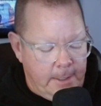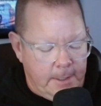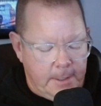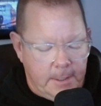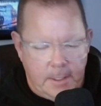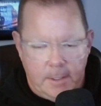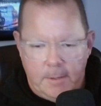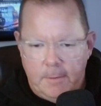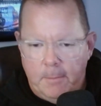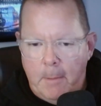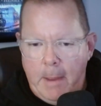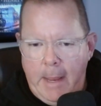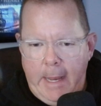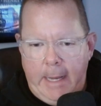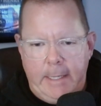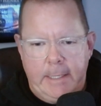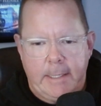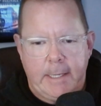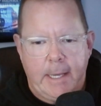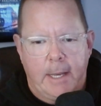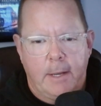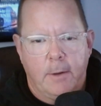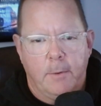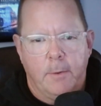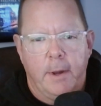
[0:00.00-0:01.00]
the main
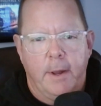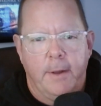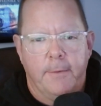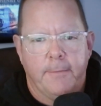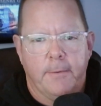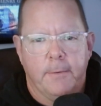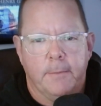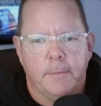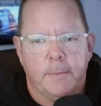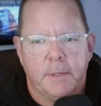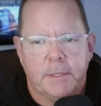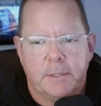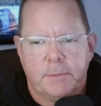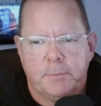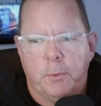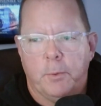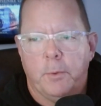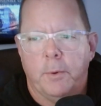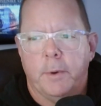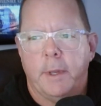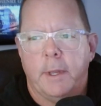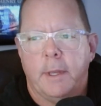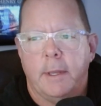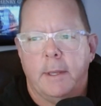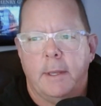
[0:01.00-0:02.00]
takeaway from this
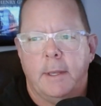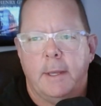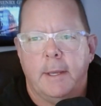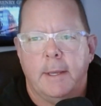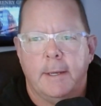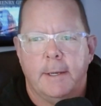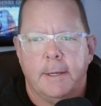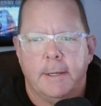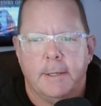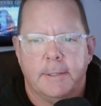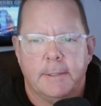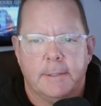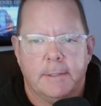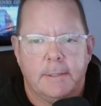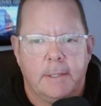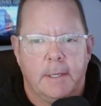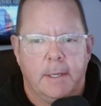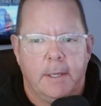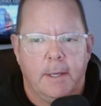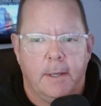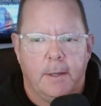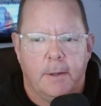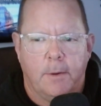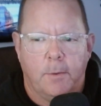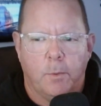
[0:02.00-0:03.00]
point is
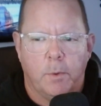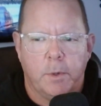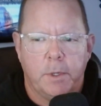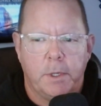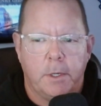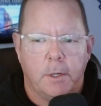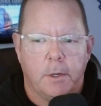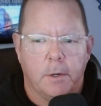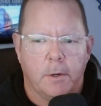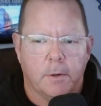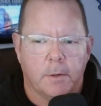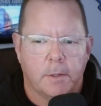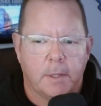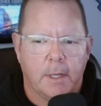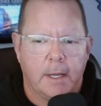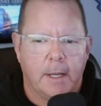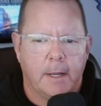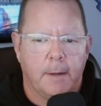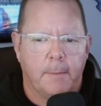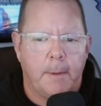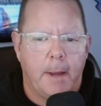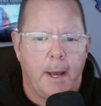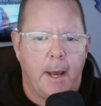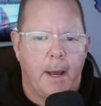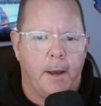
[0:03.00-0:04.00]
when you're thinking
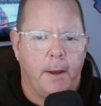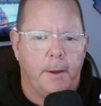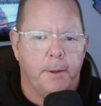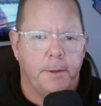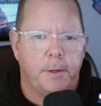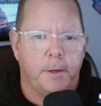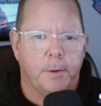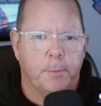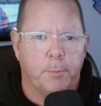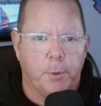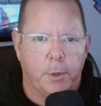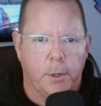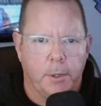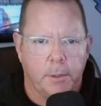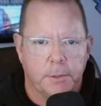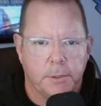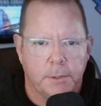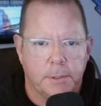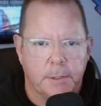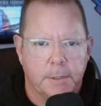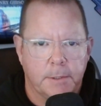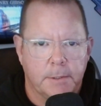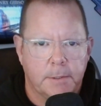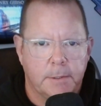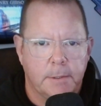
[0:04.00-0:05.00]
about your
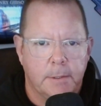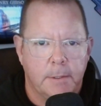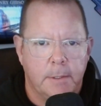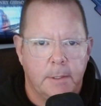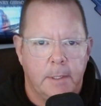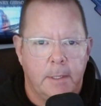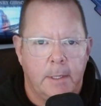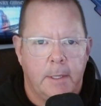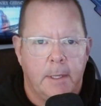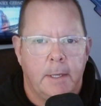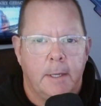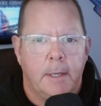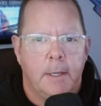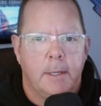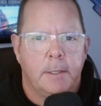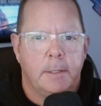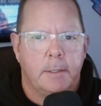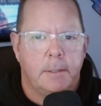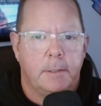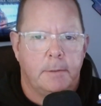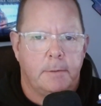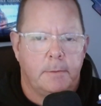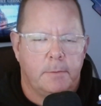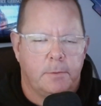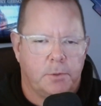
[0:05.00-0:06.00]
purchase,
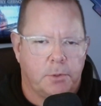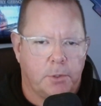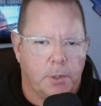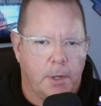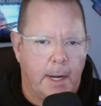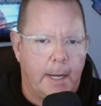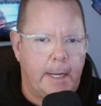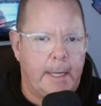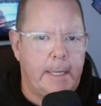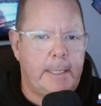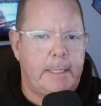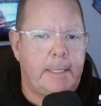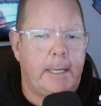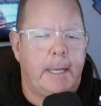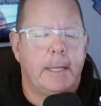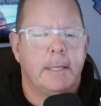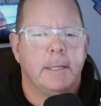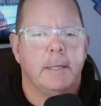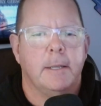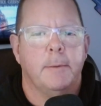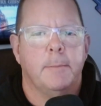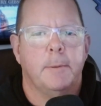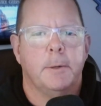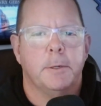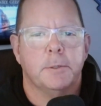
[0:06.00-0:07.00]
try to take
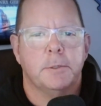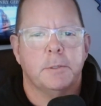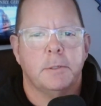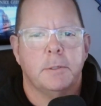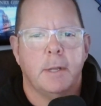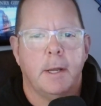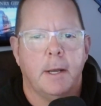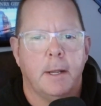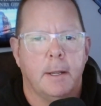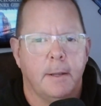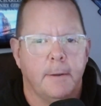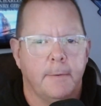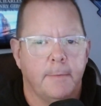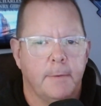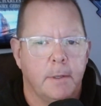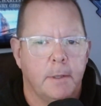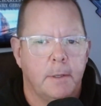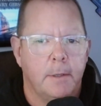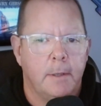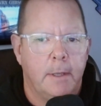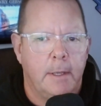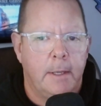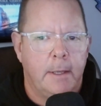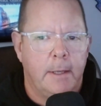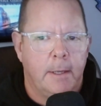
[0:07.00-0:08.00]
the emotion out of it.
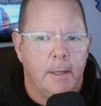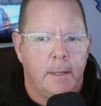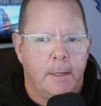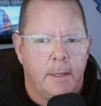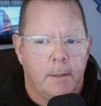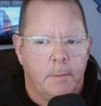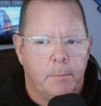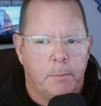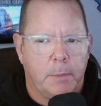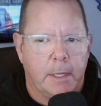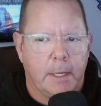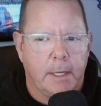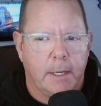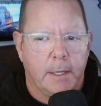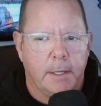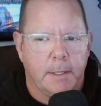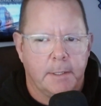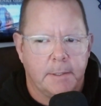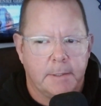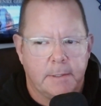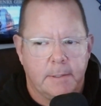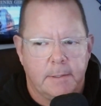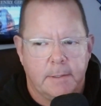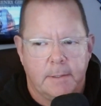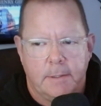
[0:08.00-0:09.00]

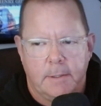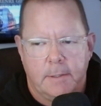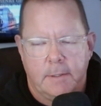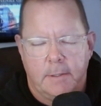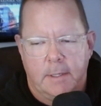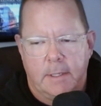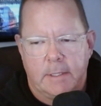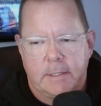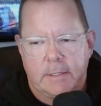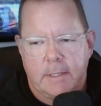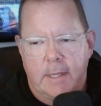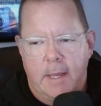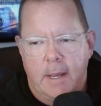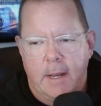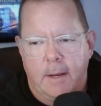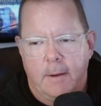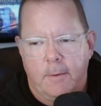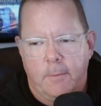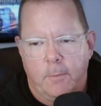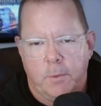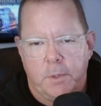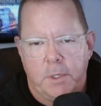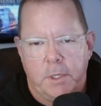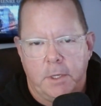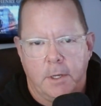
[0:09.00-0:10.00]
Because it's like
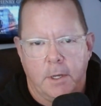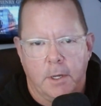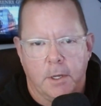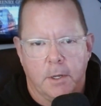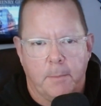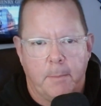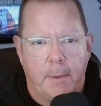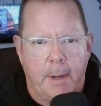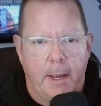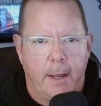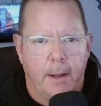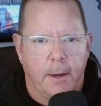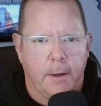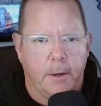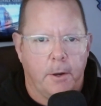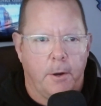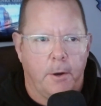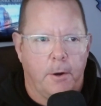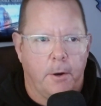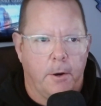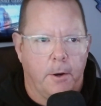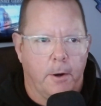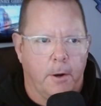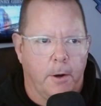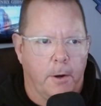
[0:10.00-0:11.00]
when you go to buy a
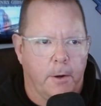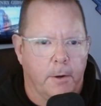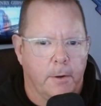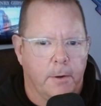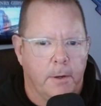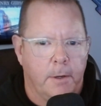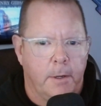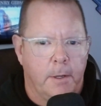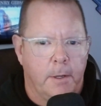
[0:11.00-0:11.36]
car,